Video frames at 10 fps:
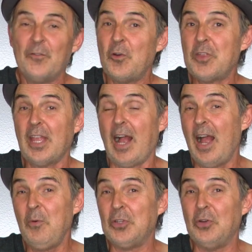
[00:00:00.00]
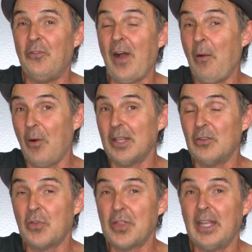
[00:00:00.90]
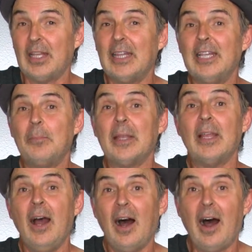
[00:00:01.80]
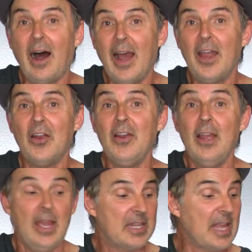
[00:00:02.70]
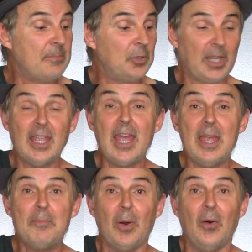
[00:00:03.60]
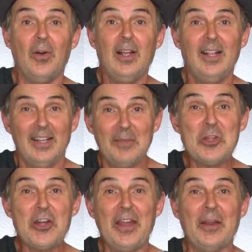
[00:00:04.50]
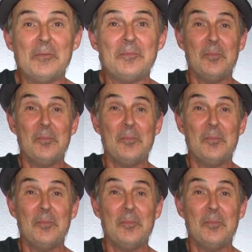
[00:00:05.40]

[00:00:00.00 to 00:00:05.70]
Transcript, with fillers: first thing I would do if I wanted to sing a little bit higher is I'd put a capo. Let me show you.